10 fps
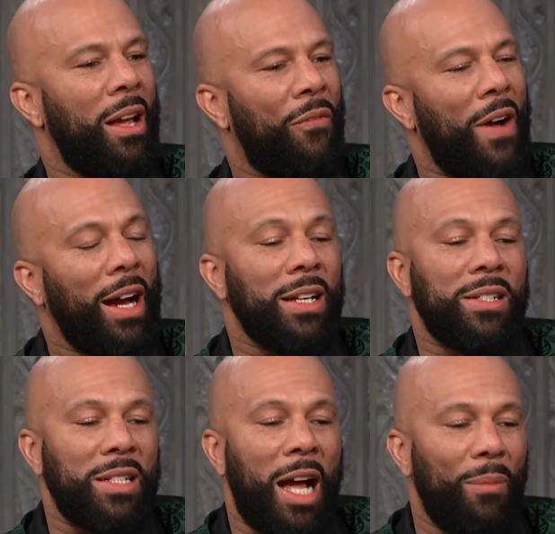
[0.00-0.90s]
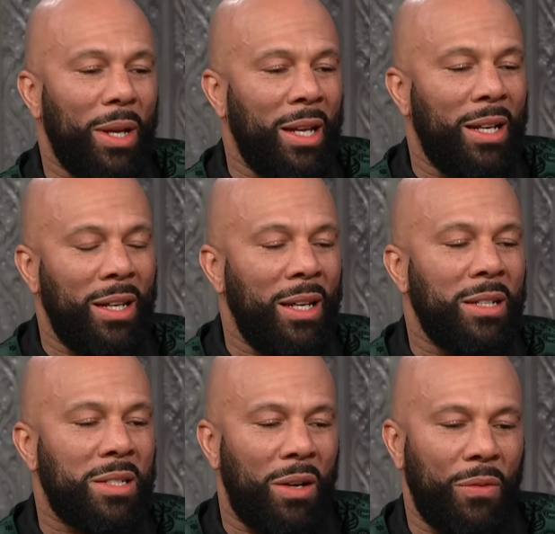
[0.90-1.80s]
if I can stop eating
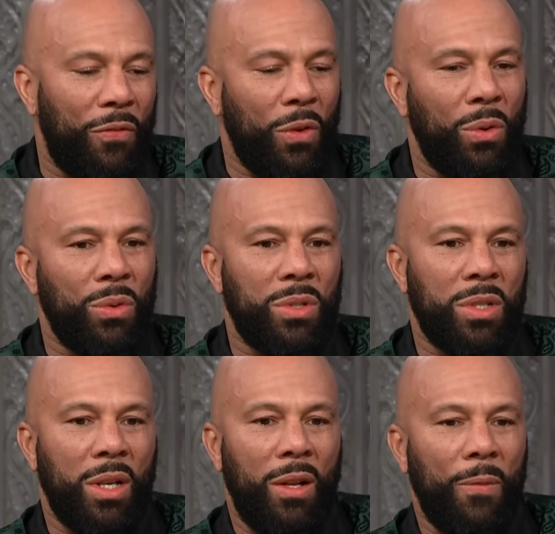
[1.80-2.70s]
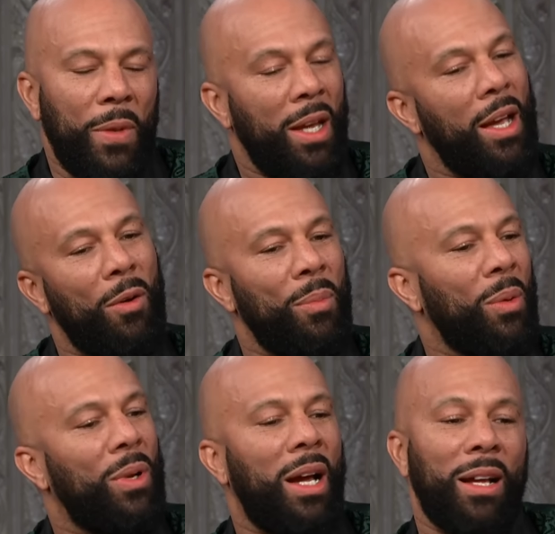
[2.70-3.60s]
these certain foods, it helped me
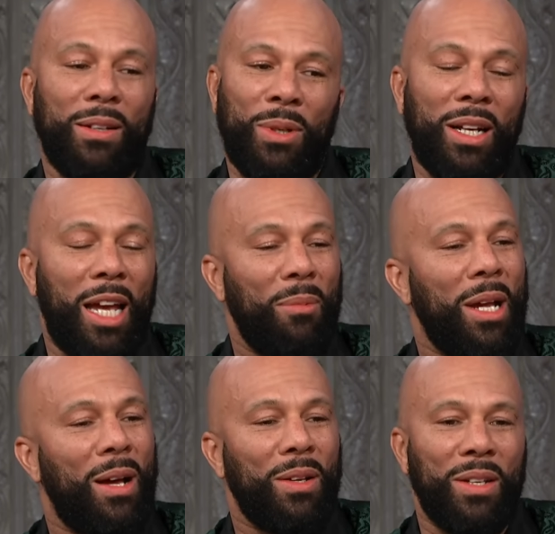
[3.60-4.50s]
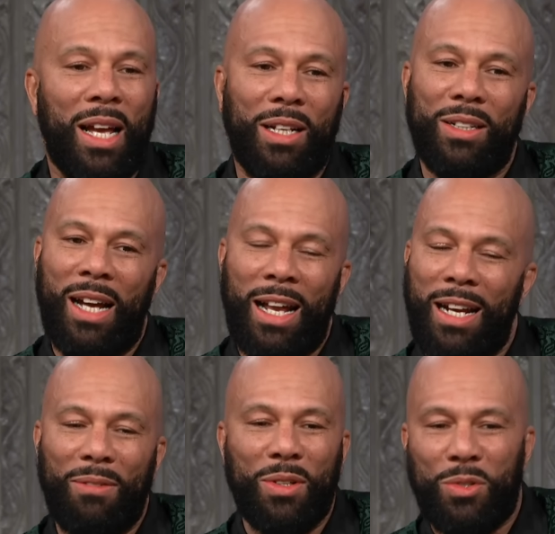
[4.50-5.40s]
when I when it came down to like I
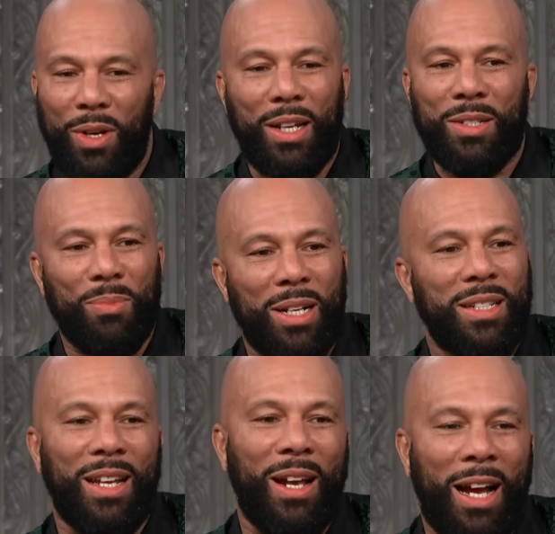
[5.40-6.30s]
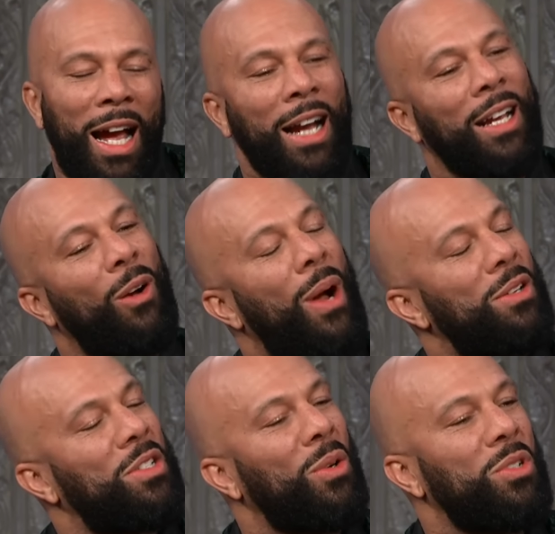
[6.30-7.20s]
didn't have to drink as much. As, I, I, can go
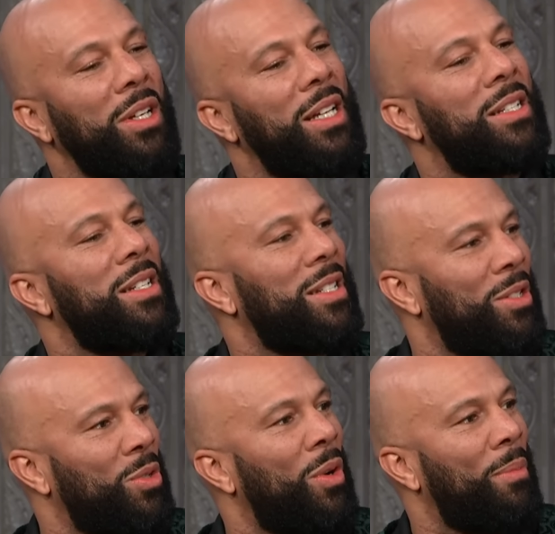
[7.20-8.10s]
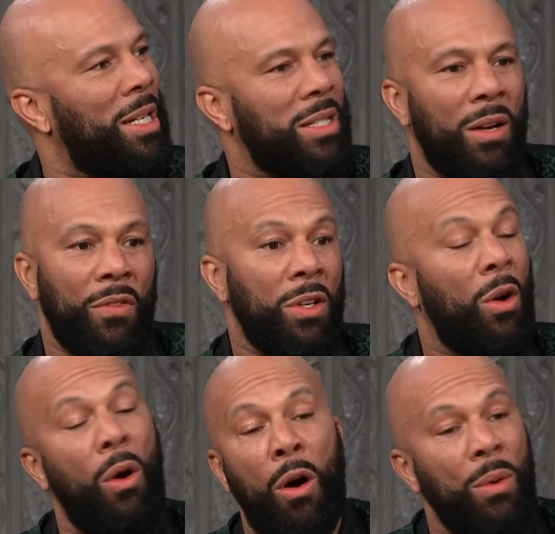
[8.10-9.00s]
out socially and just enjoy myself and
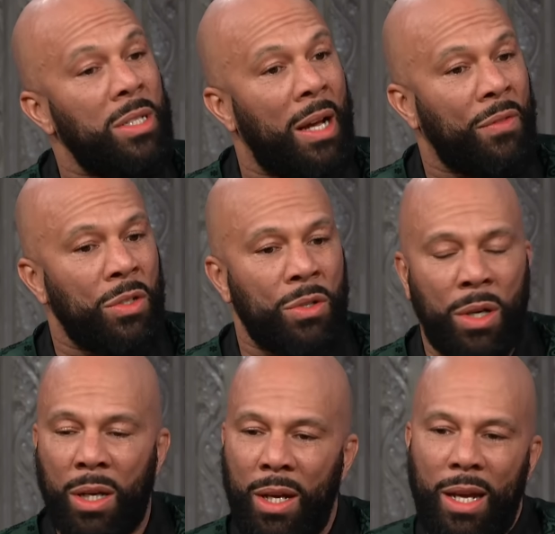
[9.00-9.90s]
don't always have to drink.